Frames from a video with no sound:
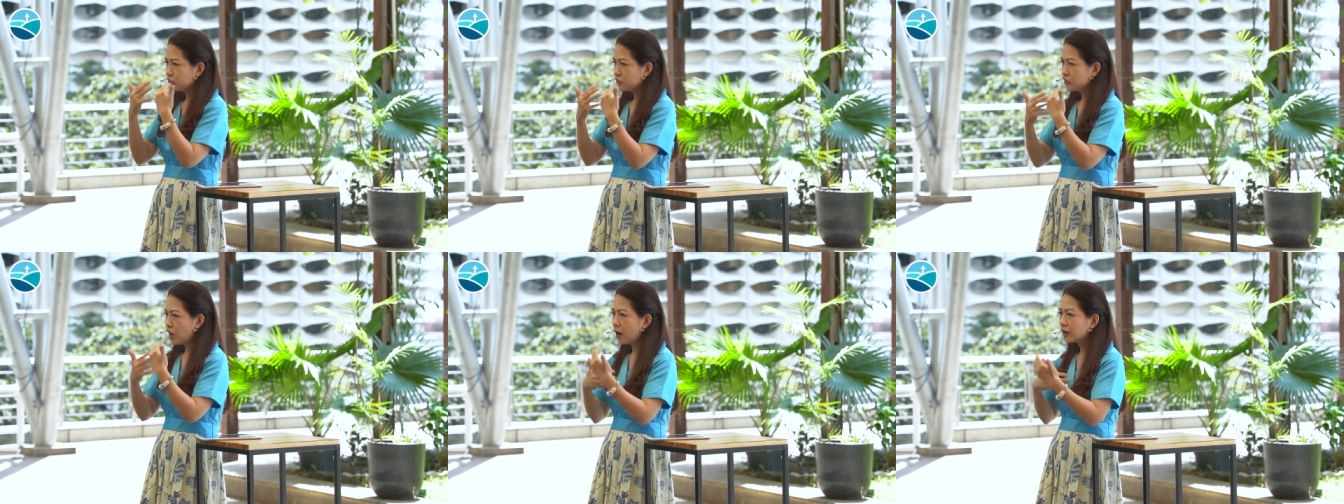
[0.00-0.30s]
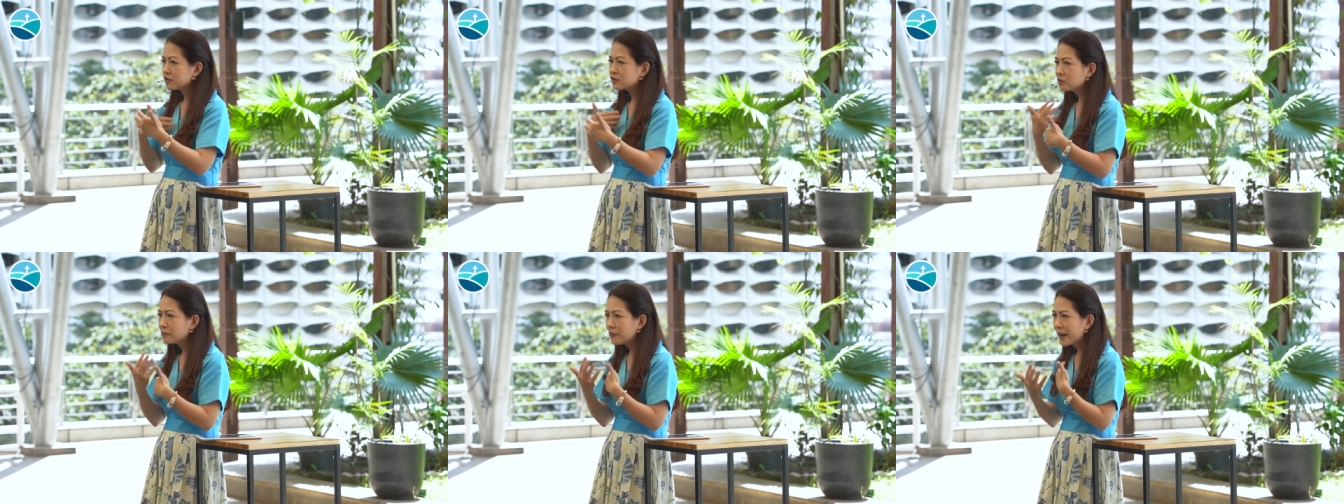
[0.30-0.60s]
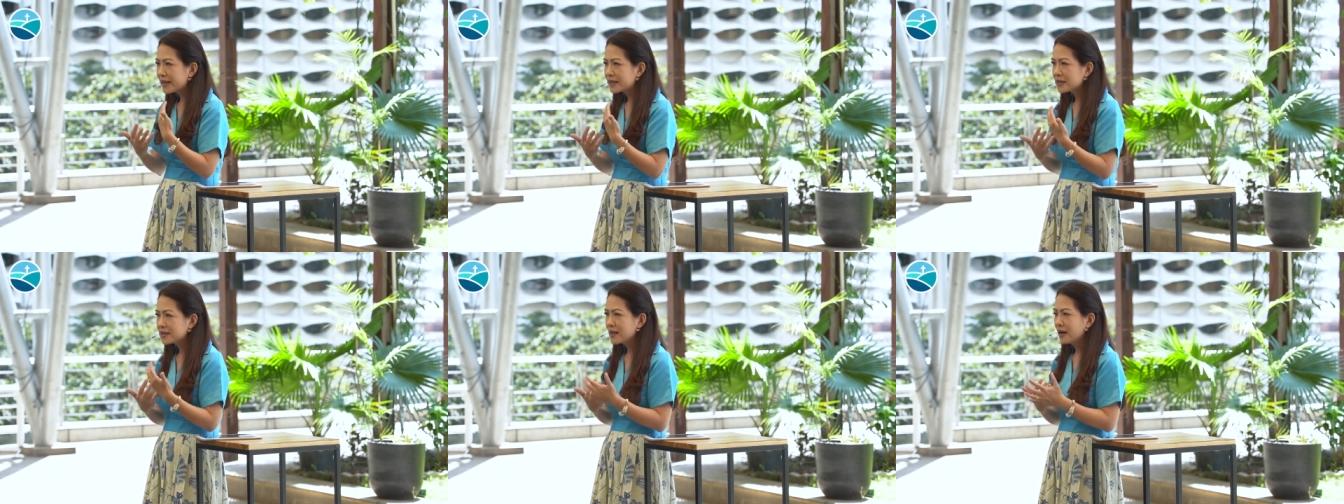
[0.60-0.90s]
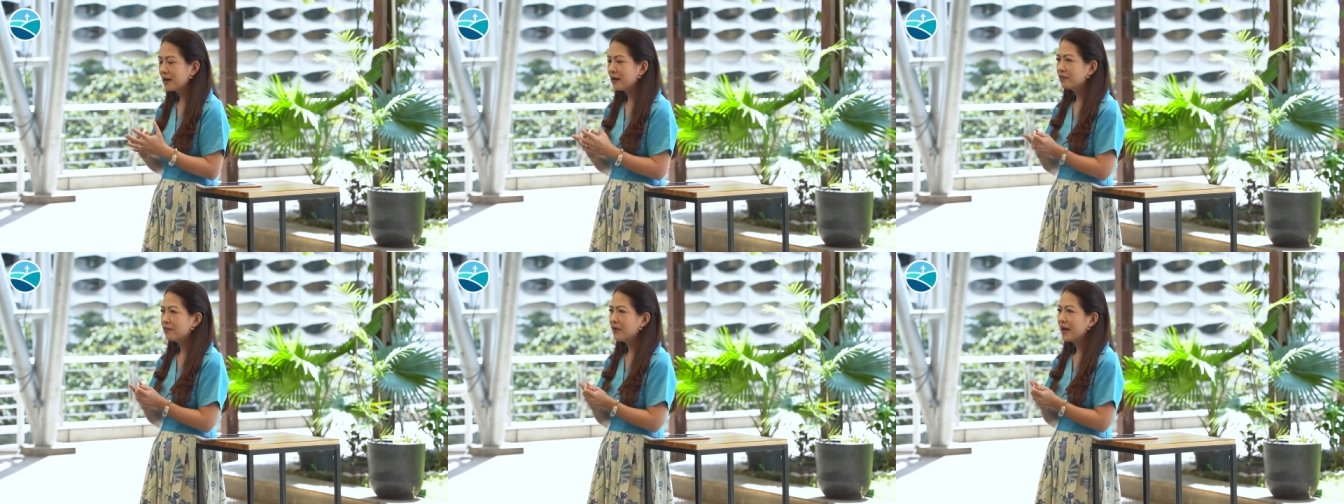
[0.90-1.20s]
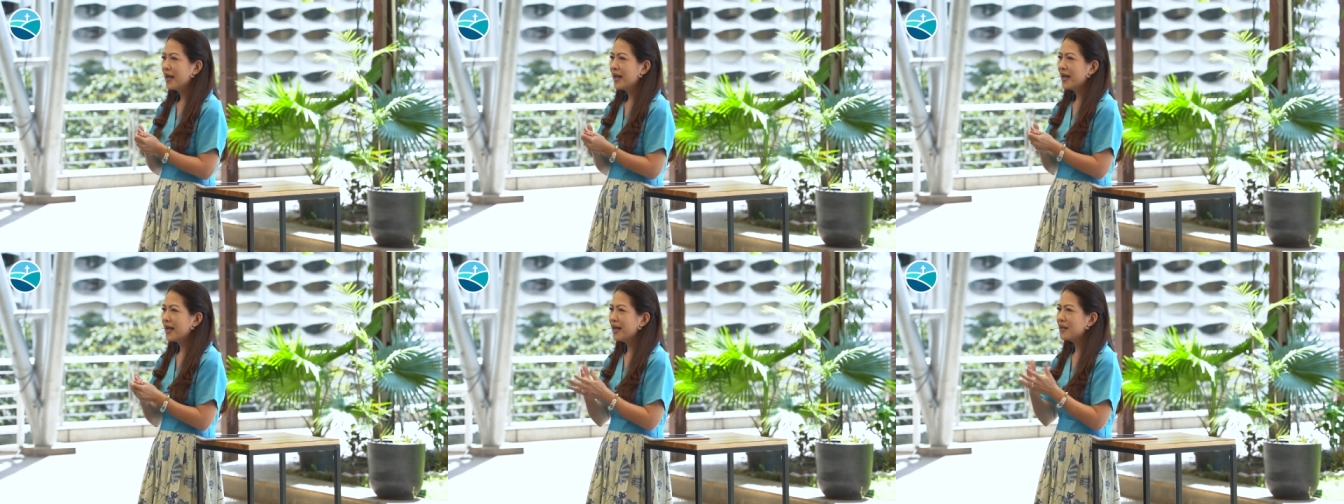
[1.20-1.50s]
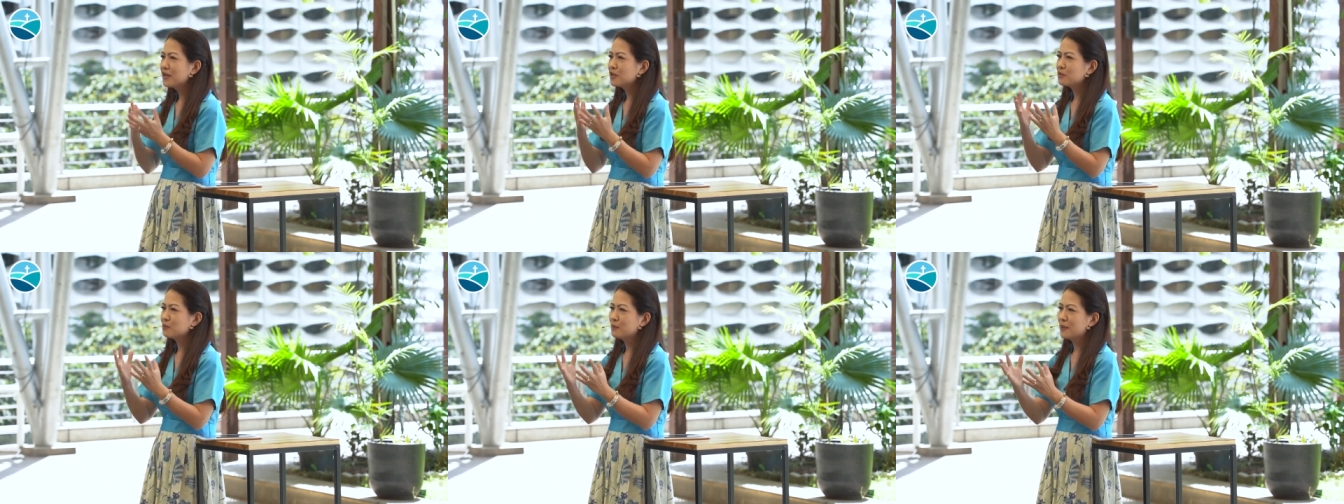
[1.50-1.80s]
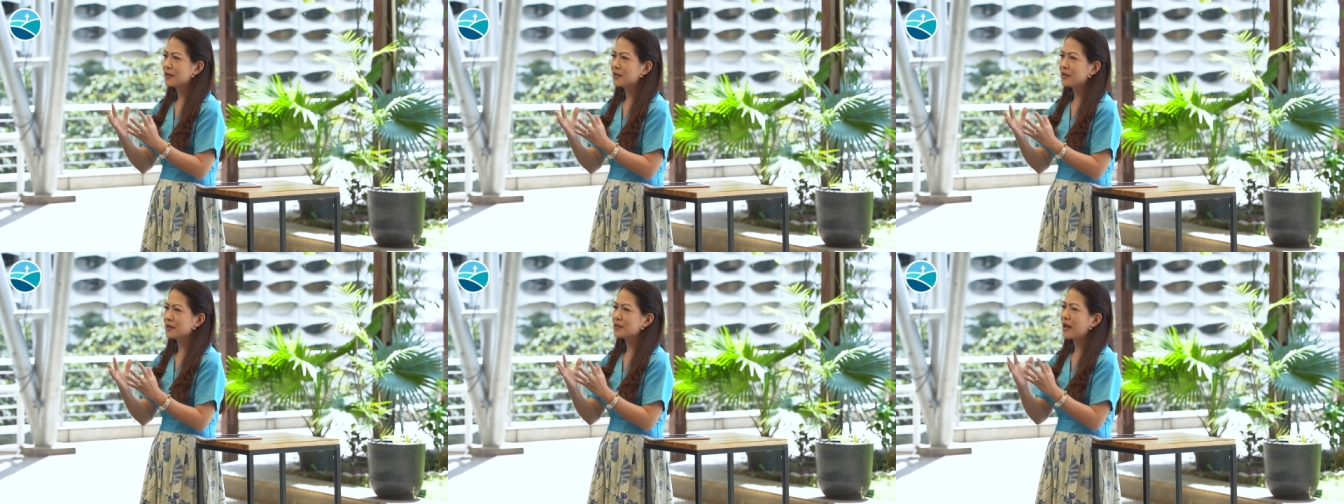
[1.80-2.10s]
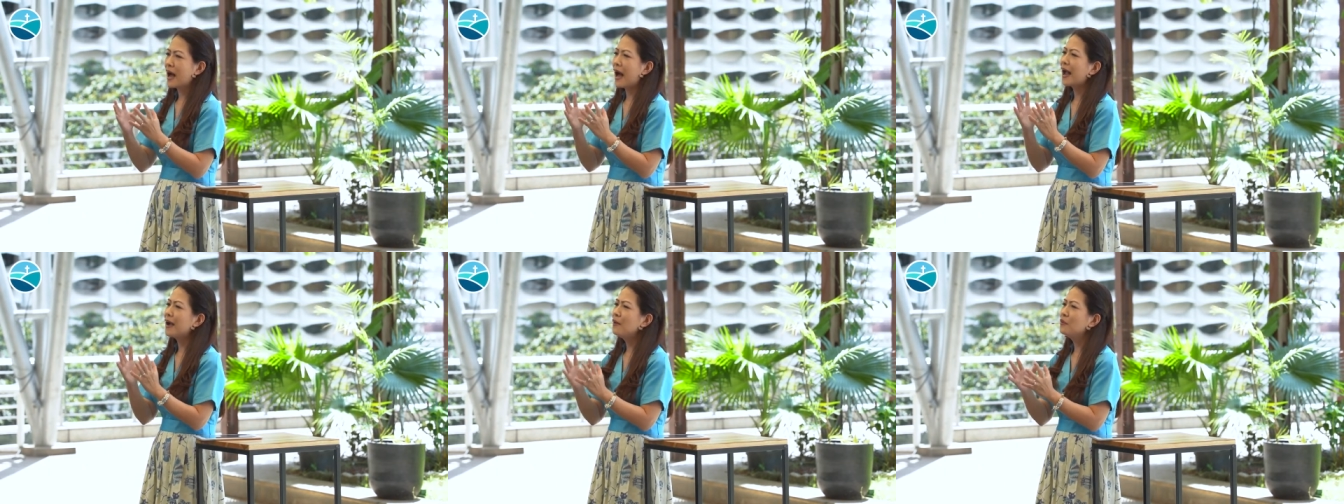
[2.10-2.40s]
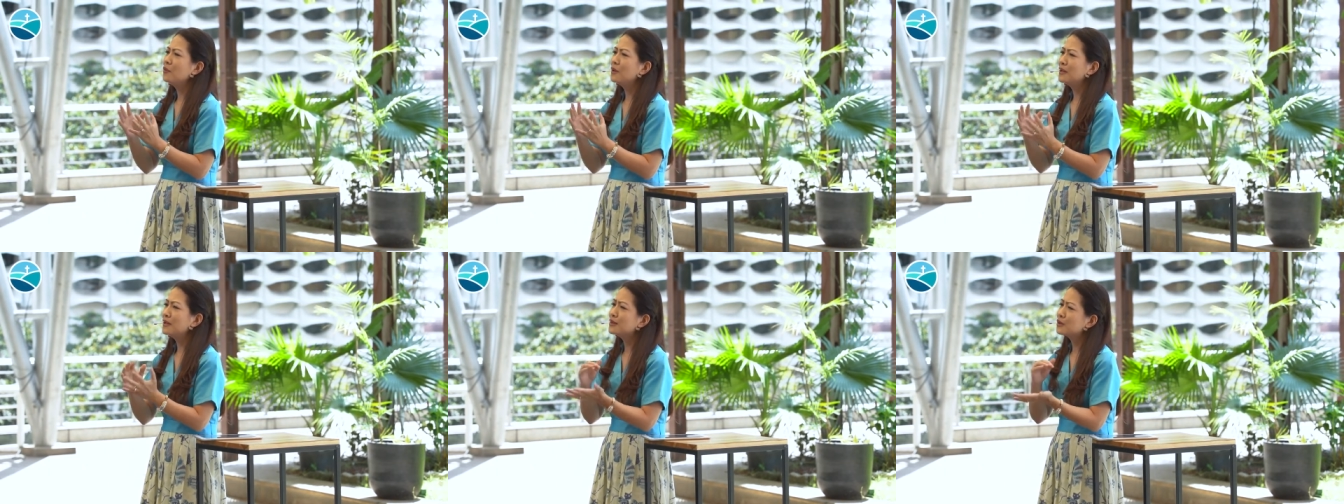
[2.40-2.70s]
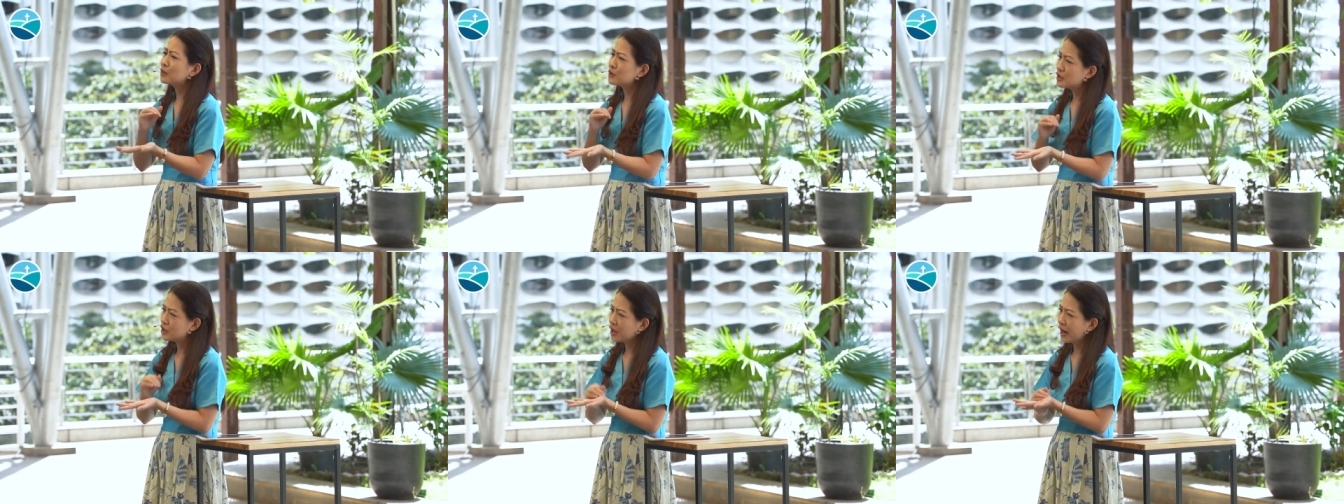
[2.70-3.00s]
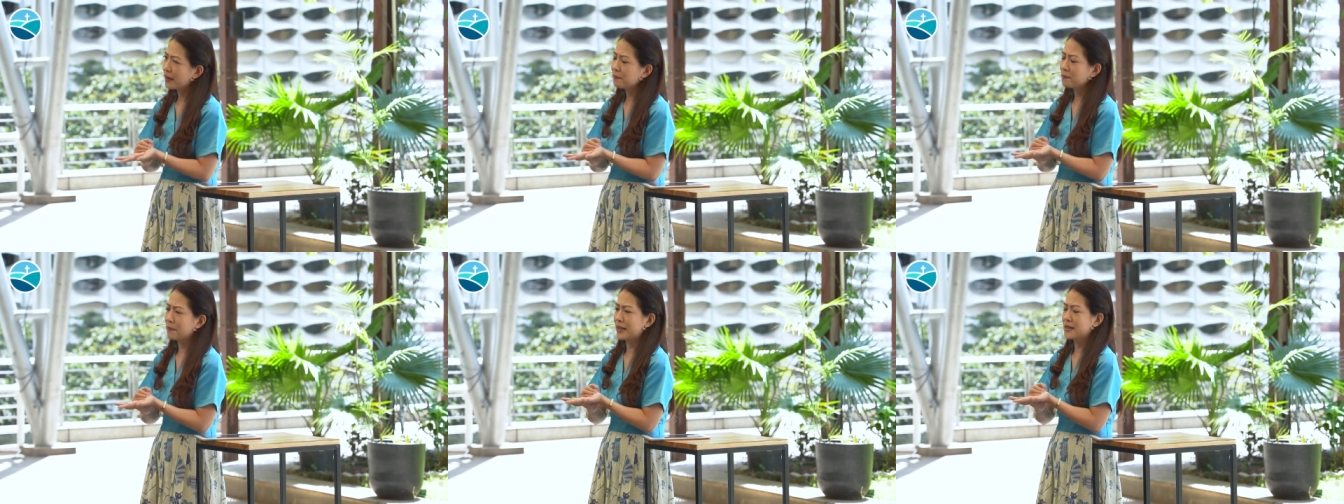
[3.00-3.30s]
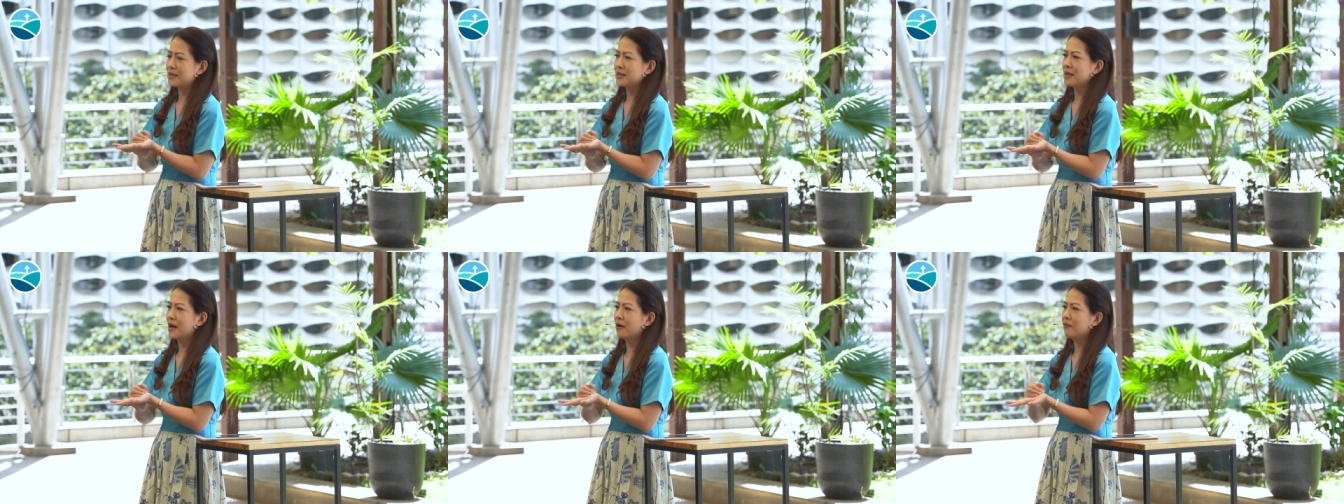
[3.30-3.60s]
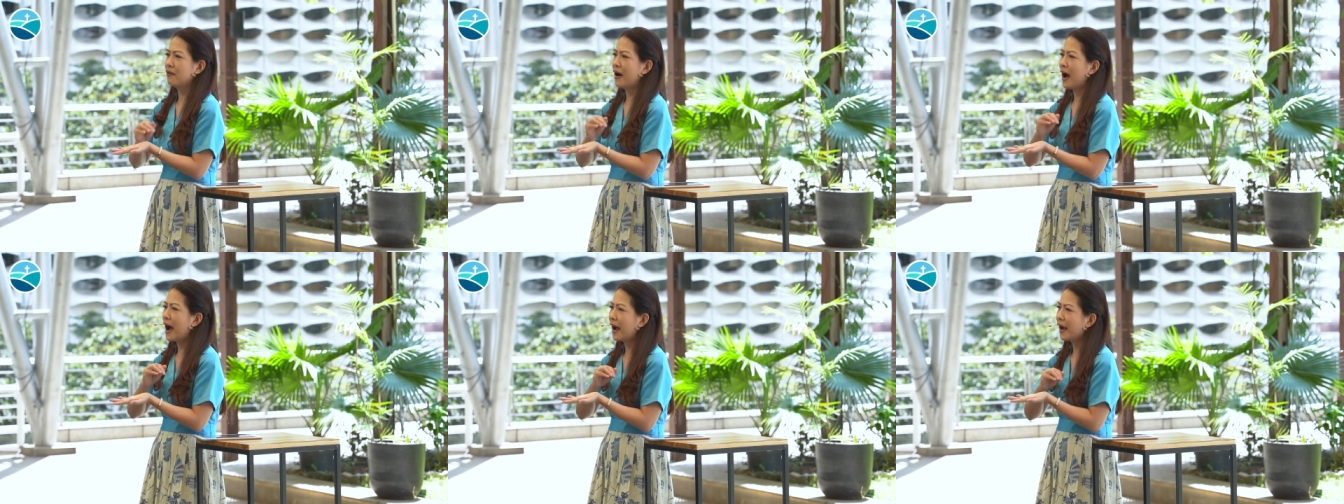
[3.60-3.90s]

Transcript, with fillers: talk to myself? It is because I want to check myself.